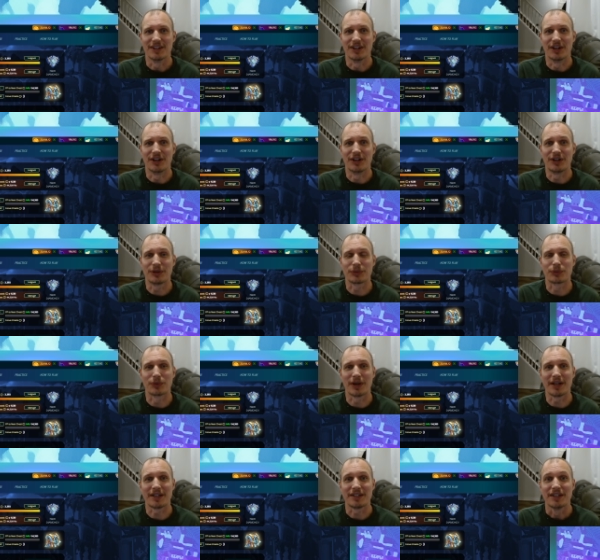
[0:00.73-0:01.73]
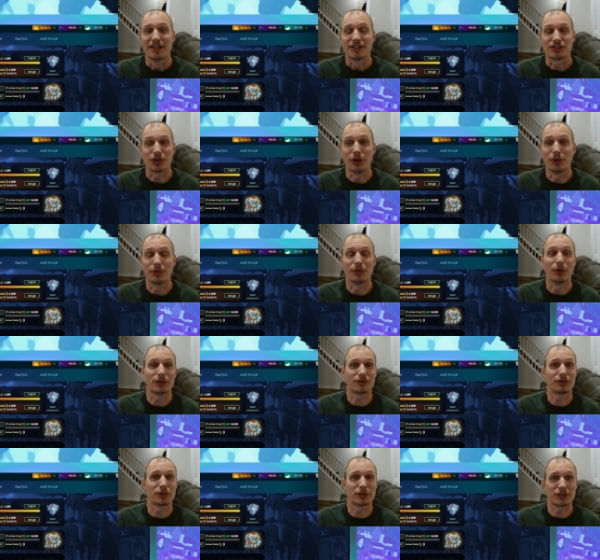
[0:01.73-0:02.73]
All right. So, those
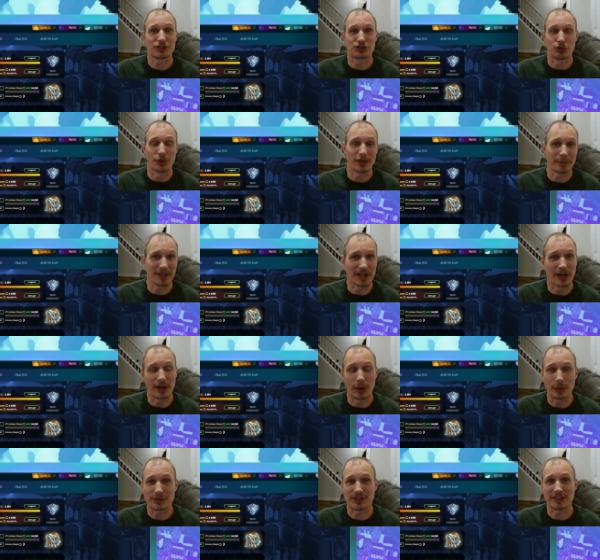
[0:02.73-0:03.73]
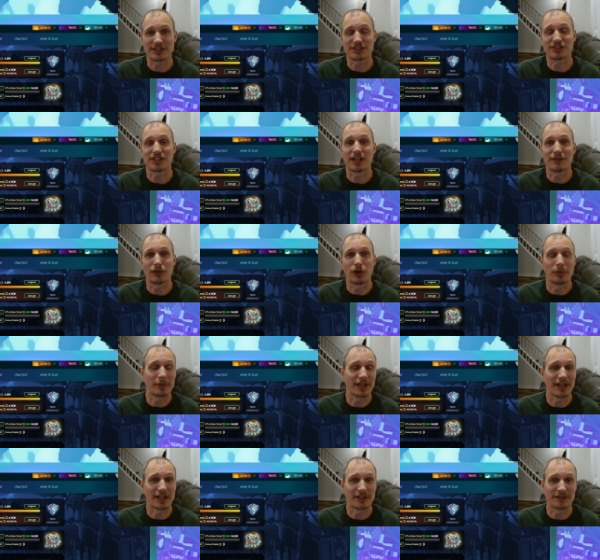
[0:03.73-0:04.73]
of you who are just joining me, I always like to save all
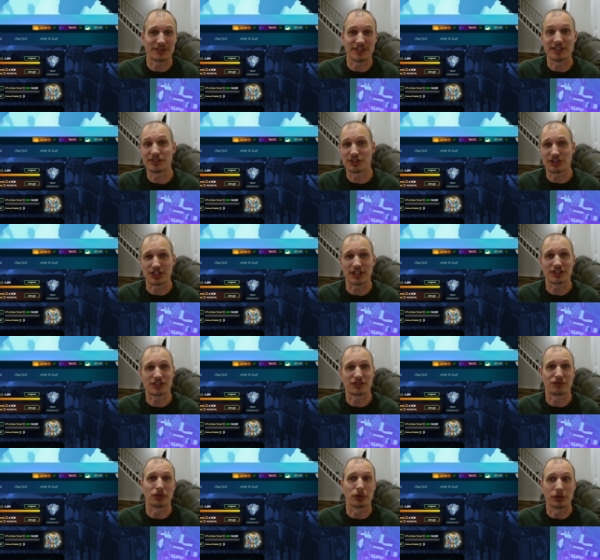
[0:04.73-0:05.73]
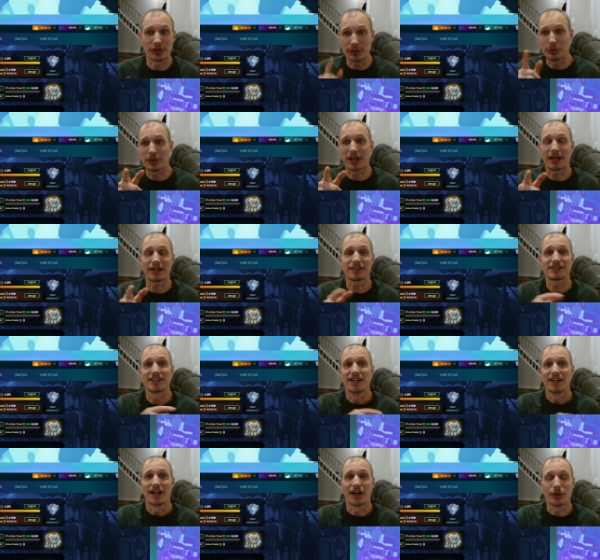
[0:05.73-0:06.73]
my end of season chests for you guys.
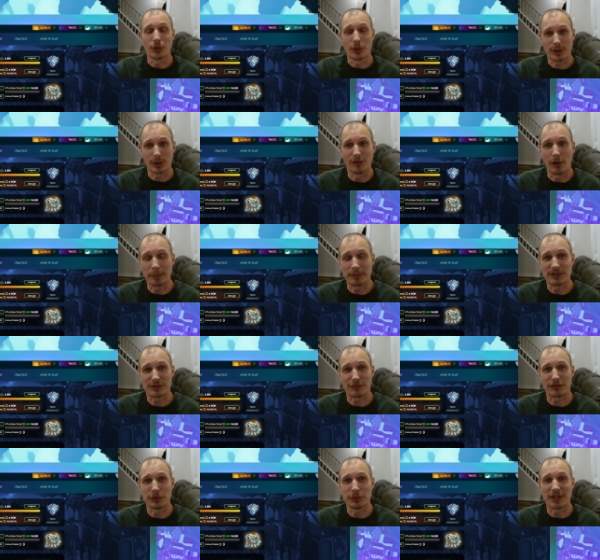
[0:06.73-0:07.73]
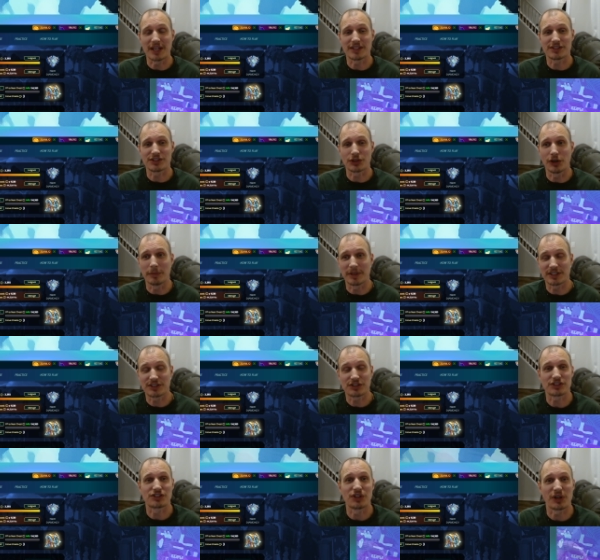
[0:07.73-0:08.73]
I know I could have opened these a few days ago, but it's
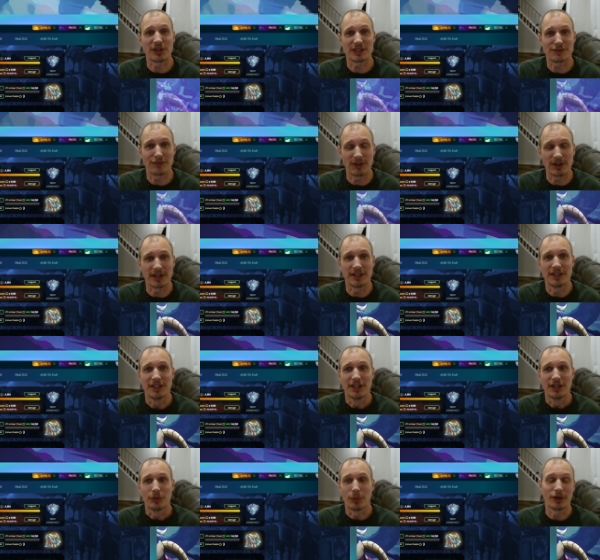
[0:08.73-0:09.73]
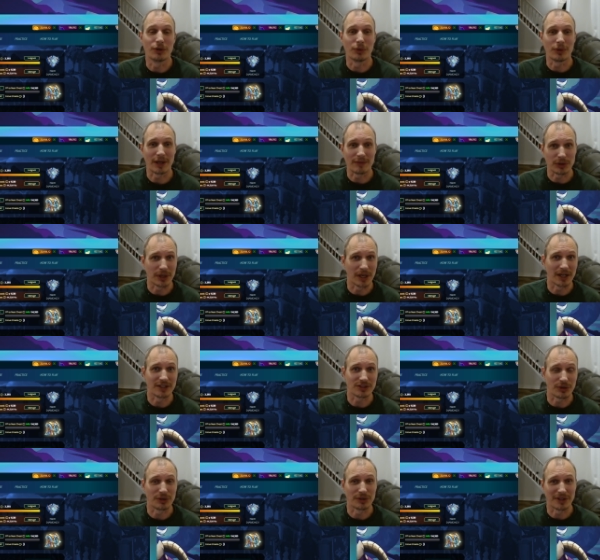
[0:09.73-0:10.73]
just not as fun when I don't have you
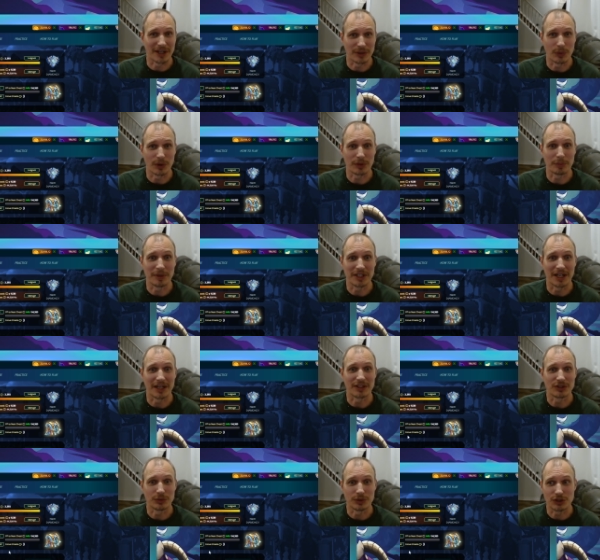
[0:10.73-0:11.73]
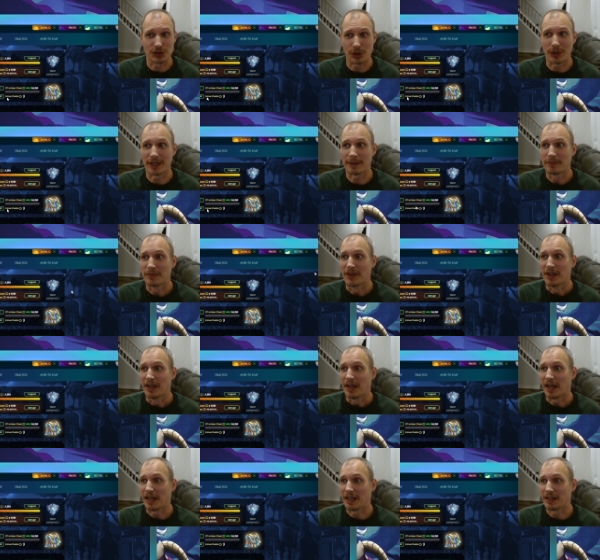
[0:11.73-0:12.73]
guys online with me getting to enjoy it.
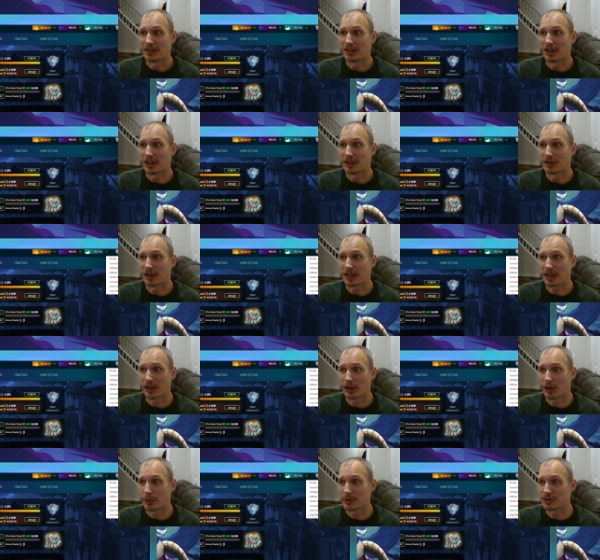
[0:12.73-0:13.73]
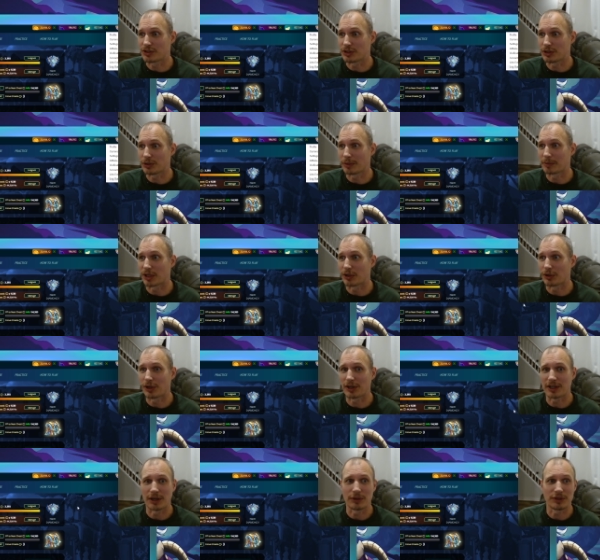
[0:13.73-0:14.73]
And uh, like I always do, I'm going to
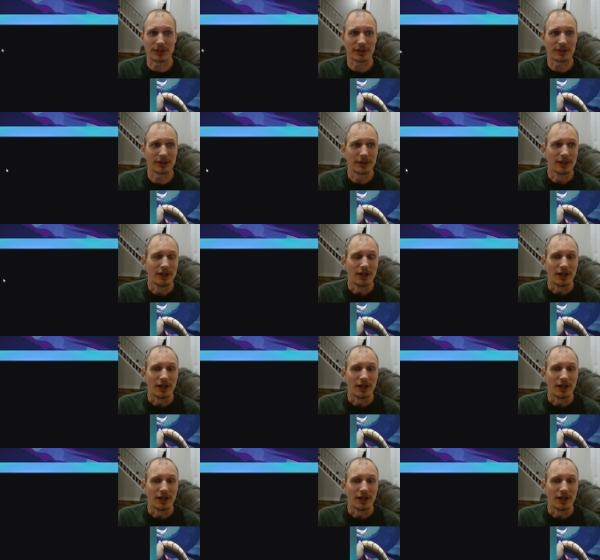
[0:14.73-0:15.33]
log out here.